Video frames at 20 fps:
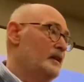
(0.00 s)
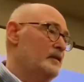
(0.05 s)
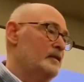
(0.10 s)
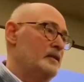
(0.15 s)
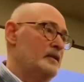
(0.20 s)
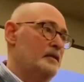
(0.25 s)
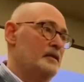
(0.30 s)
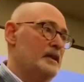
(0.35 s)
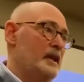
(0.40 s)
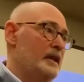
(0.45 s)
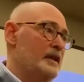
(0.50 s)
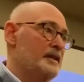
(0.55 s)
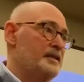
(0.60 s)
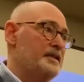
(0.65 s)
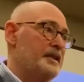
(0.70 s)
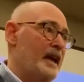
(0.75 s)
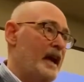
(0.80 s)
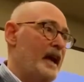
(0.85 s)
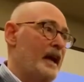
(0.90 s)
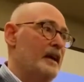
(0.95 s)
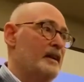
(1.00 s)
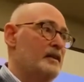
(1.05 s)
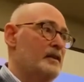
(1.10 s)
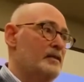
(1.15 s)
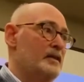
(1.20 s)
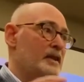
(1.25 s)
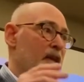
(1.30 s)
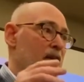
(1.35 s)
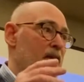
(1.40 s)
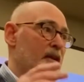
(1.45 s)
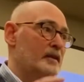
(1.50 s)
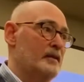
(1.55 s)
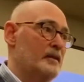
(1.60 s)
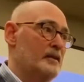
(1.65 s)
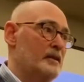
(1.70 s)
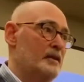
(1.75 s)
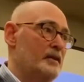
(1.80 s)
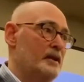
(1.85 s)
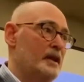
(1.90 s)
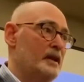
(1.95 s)
you need a scan, you
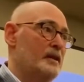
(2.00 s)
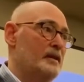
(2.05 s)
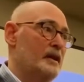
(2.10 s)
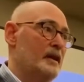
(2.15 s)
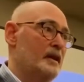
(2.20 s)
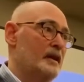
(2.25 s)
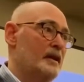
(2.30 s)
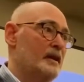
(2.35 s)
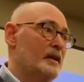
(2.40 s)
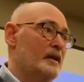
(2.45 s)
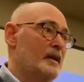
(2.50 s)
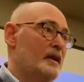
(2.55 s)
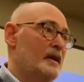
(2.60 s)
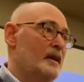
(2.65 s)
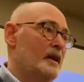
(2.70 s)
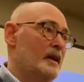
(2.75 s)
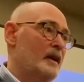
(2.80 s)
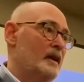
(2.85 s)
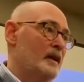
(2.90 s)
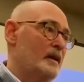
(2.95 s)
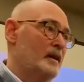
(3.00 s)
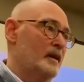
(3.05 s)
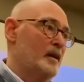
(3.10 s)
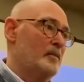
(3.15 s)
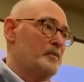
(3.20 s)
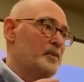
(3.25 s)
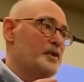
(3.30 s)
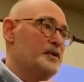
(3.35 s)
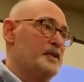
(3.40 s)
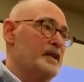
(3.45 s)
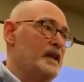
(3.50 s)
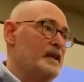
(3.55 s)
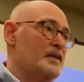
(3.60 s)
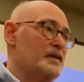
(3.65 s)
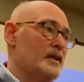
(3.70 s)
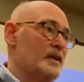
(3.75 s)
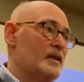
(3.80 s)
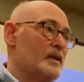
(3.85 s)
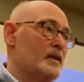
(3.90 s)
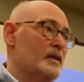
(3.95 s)
need a
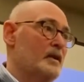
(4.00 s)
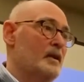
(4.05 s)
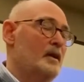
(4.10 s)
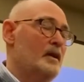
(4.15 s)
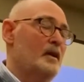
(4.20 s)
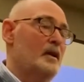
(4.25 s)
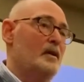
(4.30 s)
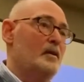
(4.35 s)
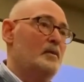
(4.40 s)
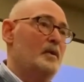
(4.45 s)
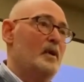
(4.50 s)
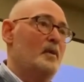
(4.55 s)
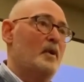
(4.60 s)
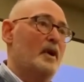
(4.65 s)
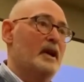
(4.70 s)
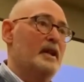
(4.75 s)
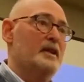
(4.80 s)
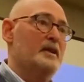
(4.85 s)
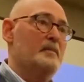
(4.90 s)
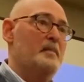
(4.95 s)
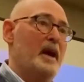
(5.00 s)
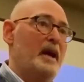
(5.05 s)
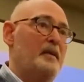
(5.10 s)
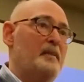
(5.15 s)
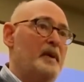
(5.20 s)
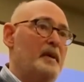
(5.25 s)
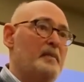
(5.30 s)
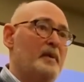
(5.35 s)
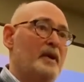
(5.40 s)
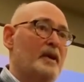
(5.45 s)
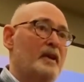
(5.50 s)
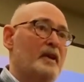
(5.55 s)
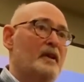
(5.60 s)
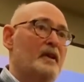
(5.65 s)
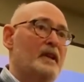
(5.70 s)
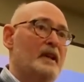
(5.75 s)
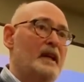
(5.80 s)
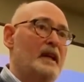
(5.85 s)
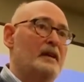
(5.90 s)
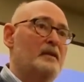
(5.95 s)
procedure. We wanted to make
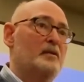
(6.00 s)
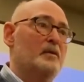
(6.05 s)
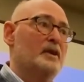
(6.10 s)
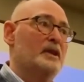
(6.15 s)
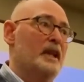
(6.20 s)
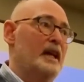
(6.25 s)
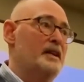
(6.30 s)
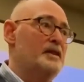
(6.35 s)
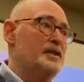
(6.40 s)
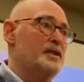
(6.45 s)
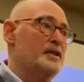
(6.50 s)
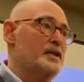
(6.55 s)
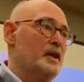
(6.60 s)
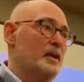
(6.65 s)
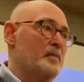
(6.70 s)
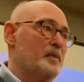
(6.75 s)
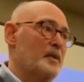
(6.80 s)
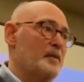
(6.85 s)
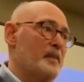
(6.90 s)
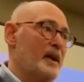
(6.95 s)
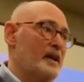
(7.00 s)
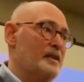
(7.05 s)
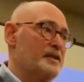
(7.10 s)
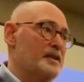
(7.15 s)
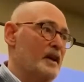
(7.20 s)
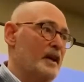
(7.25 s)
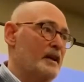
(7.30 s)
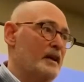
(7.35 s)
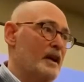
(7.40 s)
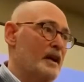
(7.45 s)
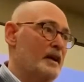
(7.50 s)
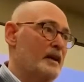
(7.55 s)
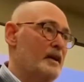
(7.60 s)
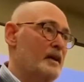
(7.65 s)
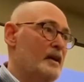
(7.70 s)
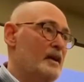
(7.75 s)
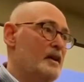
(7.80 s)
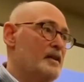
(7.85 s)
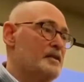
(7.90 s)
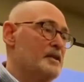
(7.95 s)
people in relationship with Mount Sinai
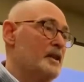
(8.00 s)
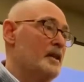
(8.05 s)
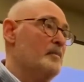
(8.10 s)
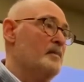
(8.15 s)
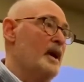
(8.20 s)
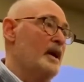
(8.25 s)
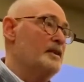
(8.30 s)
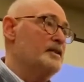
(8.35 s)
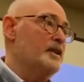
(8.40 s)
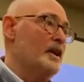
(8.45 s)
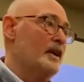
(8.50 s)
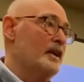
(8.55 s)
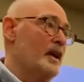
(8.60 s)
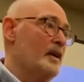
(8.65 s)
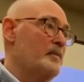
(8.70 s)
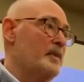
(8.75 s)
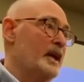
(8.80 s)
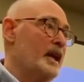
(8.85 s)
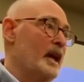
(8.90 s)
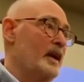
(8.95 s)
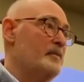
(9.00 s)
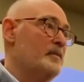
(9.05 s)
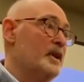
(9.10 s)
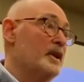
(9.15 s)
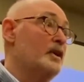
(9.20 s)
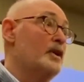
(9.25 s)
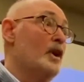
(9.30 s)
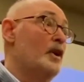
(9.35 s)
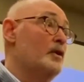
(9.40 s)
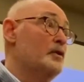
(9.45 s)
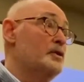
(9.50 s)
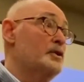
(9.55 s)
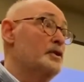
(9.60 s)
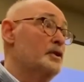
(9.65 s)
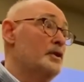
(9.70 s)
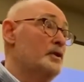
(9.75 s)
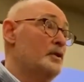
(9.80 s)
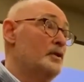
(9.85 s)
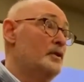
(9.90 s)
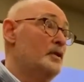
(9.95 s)
so that Mount Sinai became the
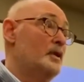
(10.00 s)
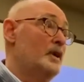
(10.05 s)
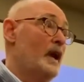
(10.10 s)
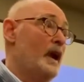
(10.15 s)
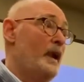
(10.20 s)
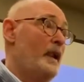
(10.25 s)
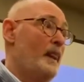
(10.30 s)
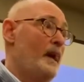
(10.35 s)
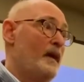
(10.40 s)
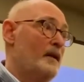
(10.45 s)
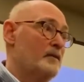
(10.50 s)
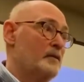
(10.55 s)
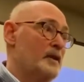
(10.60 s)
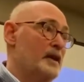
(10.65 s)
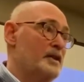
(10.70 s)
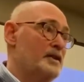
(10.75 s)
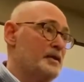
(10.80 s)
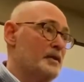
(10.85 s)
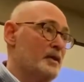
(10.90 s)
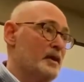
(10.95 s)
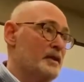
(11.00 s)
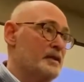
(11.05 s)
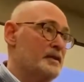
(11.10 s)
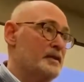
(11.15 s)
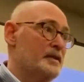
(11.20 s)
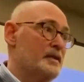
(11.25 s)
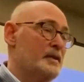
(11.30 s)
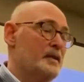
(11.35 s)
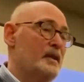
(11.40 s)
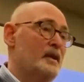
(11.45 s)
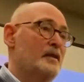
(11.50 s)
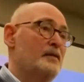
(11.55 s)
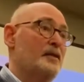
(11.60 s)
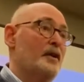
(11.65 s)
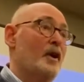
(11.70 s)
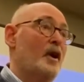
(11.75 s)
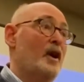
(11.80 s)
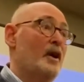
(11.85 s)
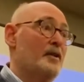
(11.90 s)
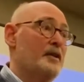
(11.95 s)
go-to resource for
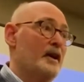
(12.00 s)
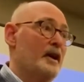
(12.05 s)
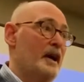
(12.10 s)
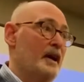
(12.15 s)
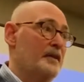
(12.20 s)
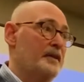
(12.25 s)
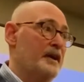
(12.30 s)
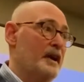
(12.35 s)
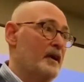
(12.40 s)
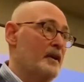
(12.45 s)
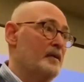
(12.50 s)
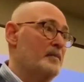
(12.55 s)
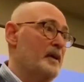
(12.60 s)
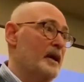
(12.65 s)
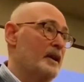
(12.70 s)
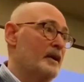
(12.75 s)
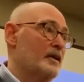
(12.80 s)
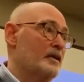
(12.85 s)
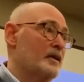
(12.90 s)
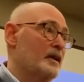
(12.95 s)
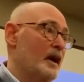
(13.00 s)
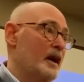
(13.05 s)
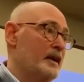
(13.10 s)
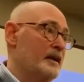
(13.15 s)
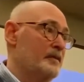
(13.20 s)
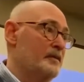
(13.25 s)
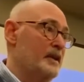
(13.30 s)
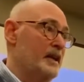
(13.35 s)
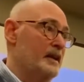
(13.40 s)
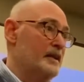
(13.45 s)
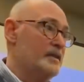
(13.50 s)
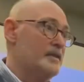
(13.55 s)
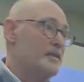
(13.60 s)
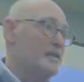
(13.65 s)
all their healthcare and medical kind of needs.